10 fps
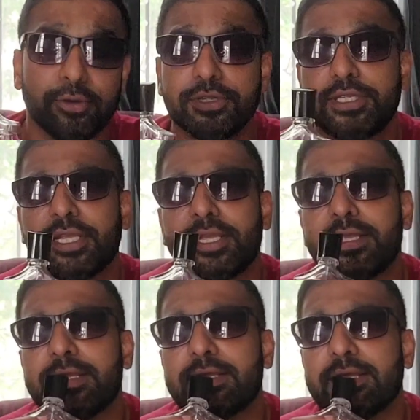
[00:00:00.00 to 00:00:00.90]
would
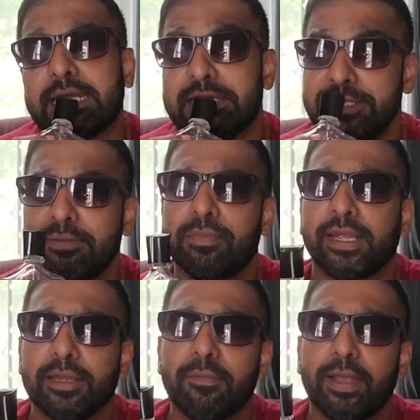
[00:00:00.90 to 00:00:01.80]
say it is a
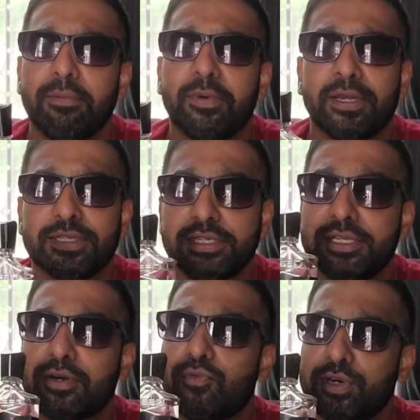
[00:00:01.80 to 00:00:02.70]
blind buy, but is it
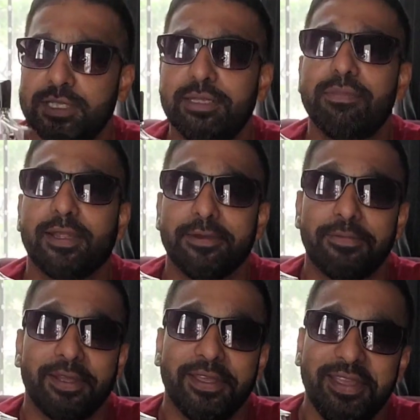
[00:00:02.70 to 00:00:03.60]
a worthy blind
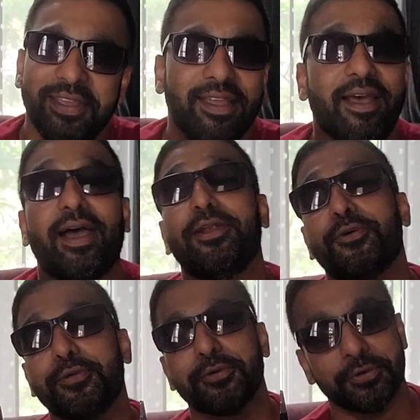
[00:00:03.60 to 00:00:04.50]
buy? I
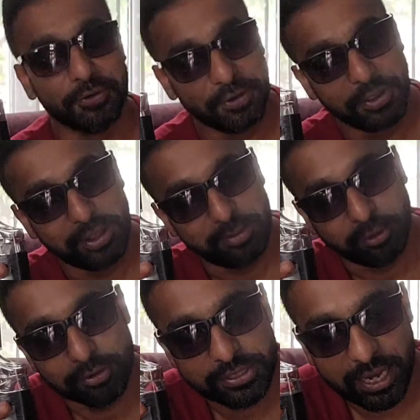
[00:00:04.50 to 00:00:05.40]
don't know.
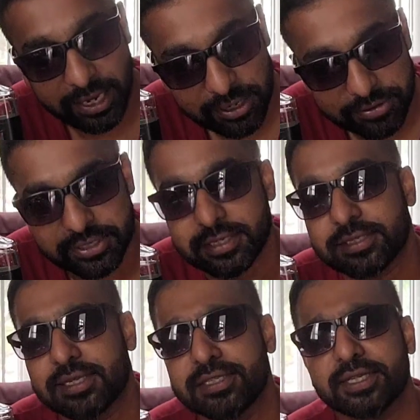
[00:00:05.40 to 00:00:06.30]
Because see, I have scents
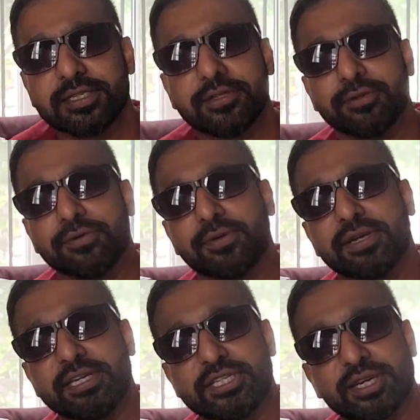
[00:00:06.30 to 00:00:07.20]
such as,
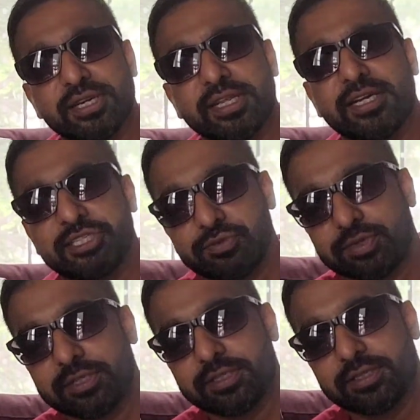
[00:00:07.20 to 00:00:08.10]
Nishane
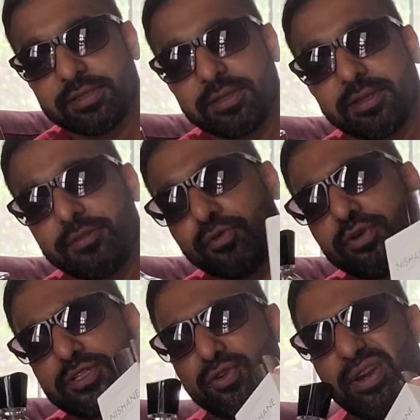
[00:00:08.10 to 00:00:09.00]
Hachiwat. Though
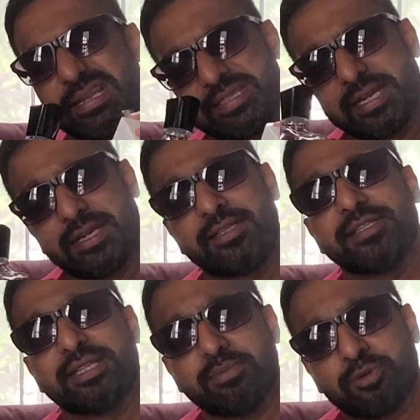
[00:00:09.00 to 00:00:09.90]
it's not exactly the
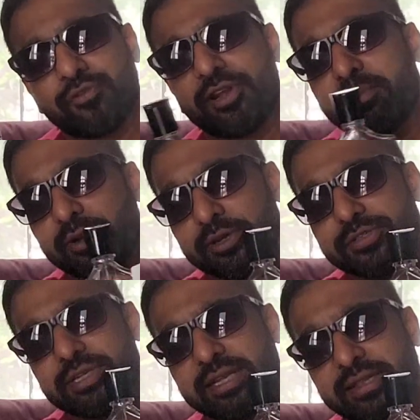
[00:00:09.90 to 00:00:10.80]
same profile, but you
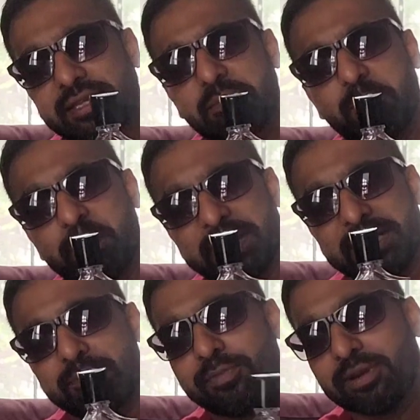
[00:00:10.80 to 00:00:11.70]
still get that
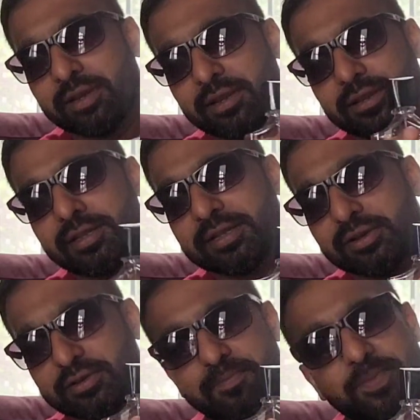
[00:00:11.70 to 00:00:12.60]

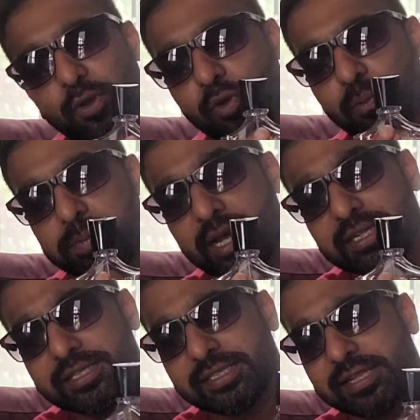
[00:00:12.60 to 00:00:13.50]
pineapple
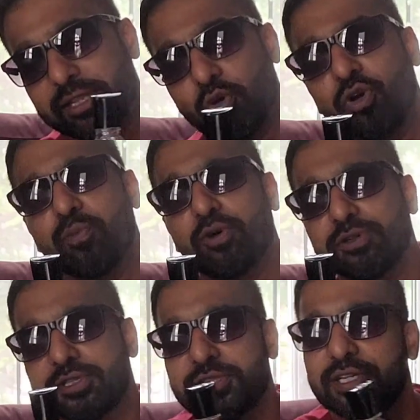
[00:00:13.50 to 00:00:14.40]
blast and the oak
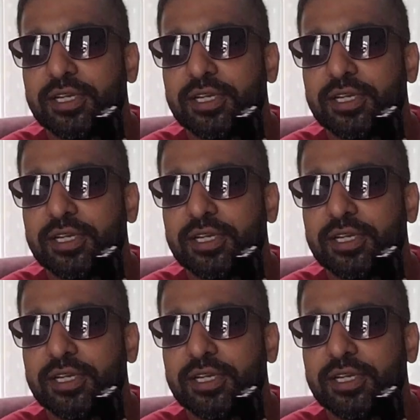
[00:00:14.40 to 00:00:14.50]
moss